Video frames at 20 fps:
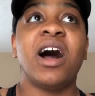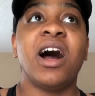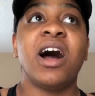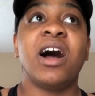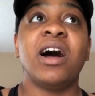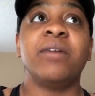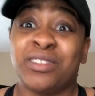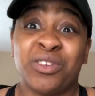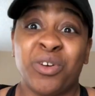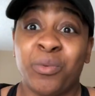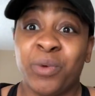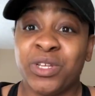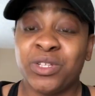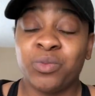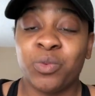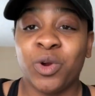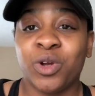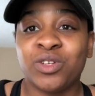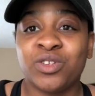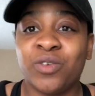Um,
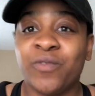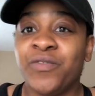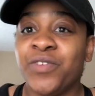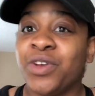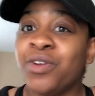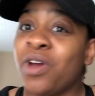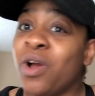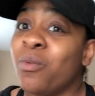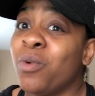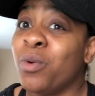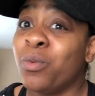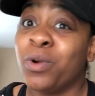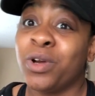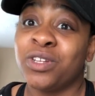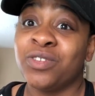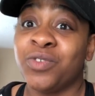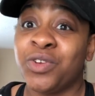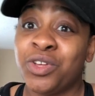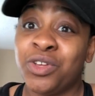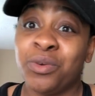always work. So figure out what
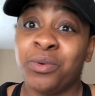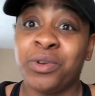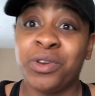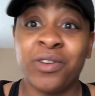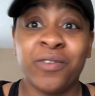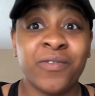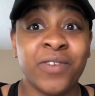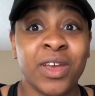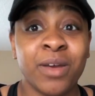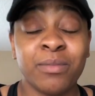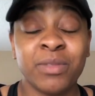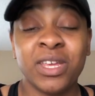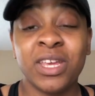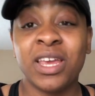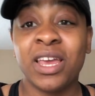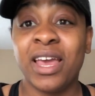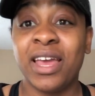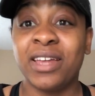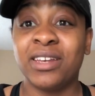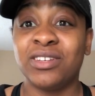works for you and your
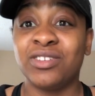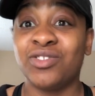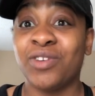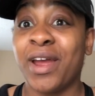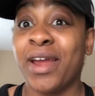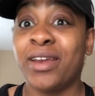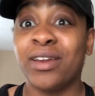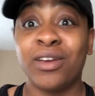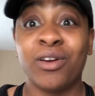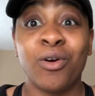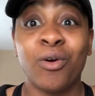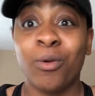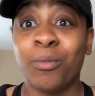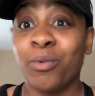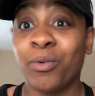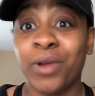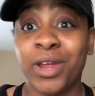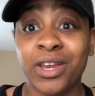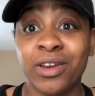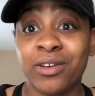family and try and
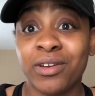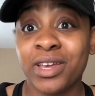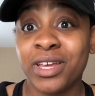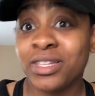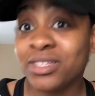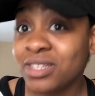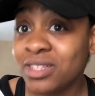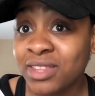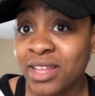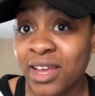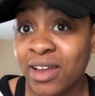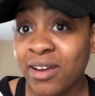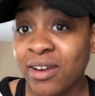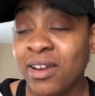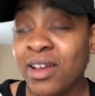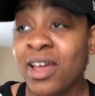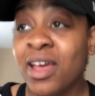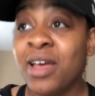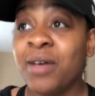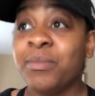incorporate your kids in there,
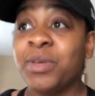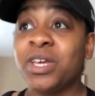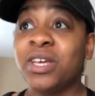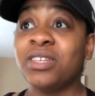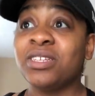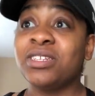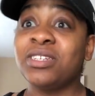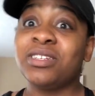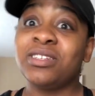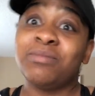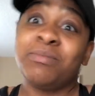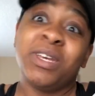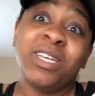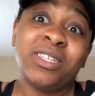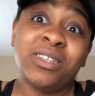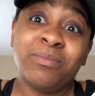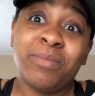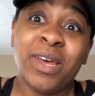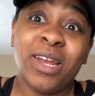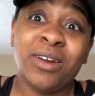because it just
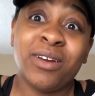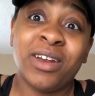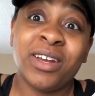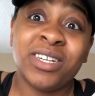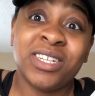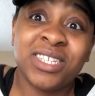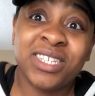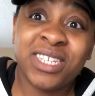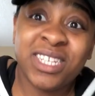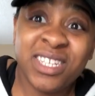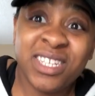makes it better. It's just